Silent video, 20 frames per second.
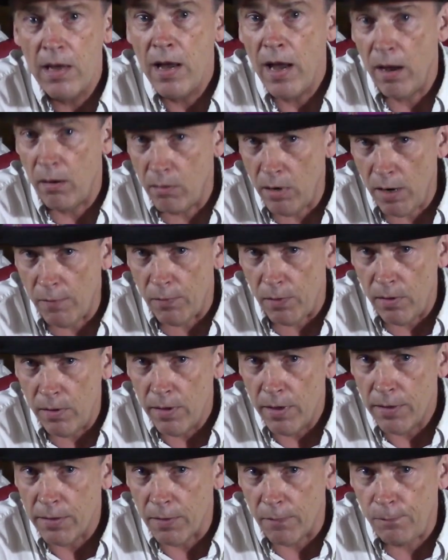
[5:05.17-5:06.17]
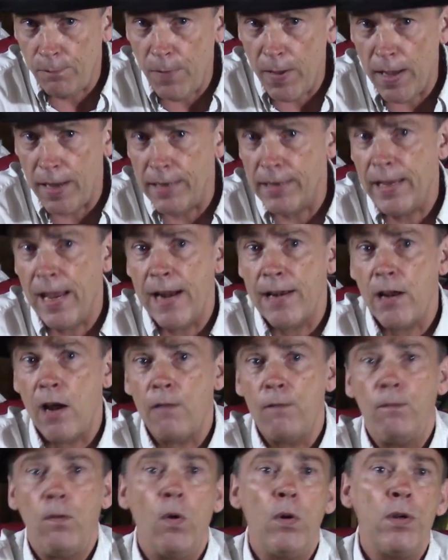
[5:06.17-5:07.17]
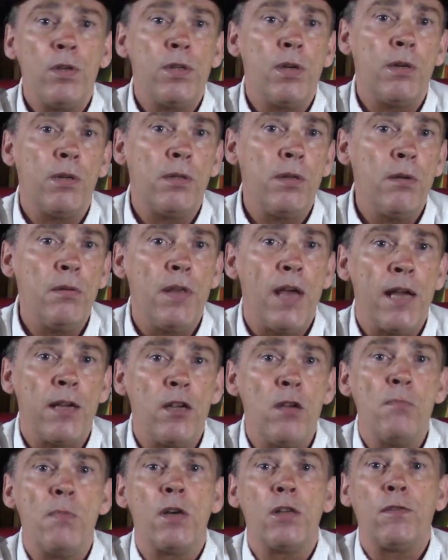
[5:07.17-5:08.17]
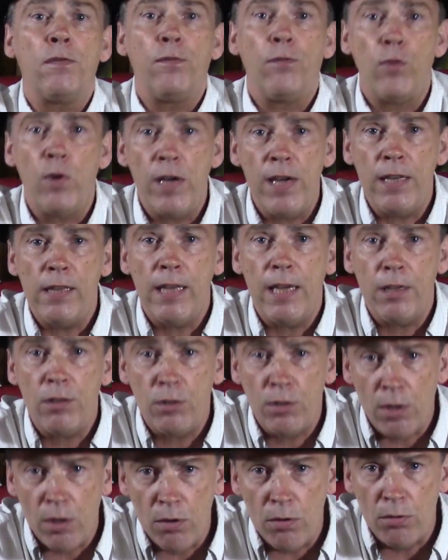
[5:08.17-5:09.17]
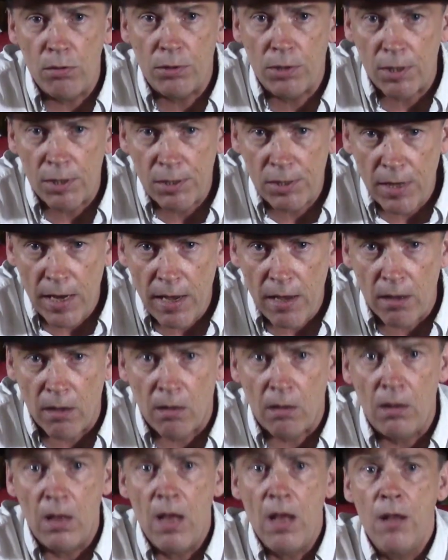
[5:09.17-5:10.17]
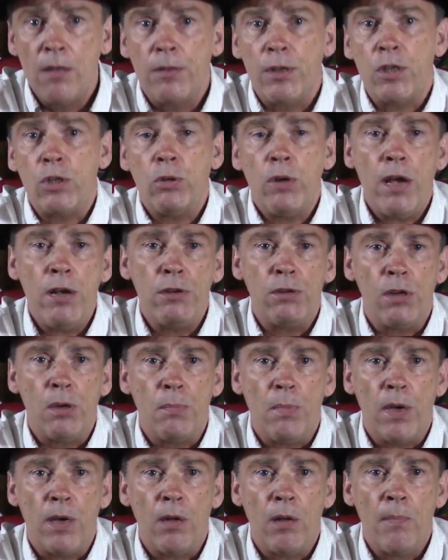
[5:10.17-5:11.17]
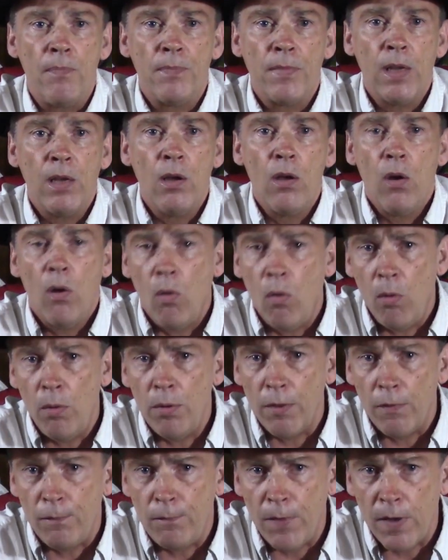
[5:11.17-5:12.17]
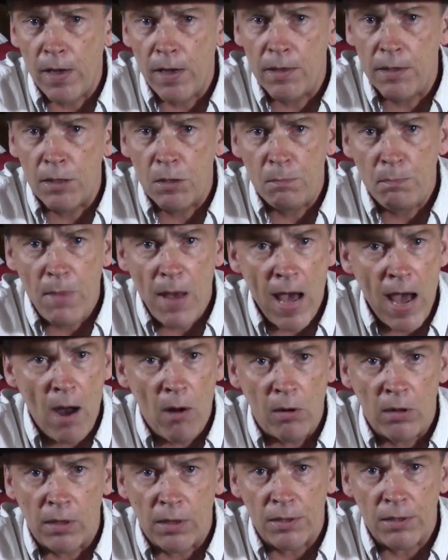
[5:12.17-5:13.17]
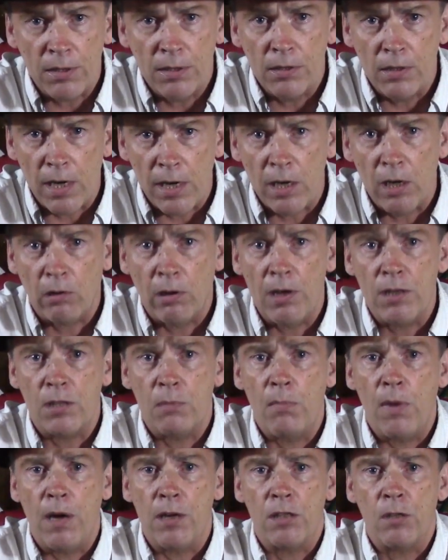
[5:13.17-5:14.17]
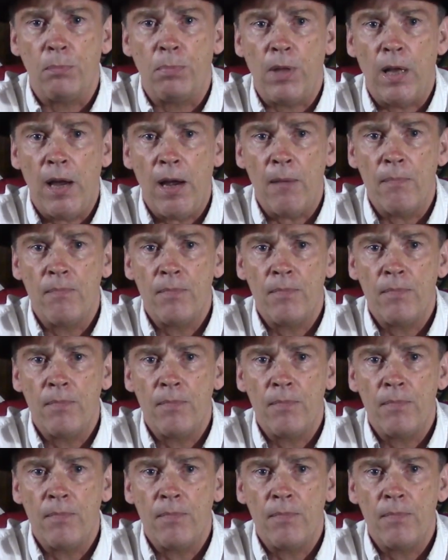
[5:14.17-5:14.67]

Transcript: However, the Fed cannot force you to do that. You must freely choose to sell the treasury bill or the Fed is powerless to increase the money supply.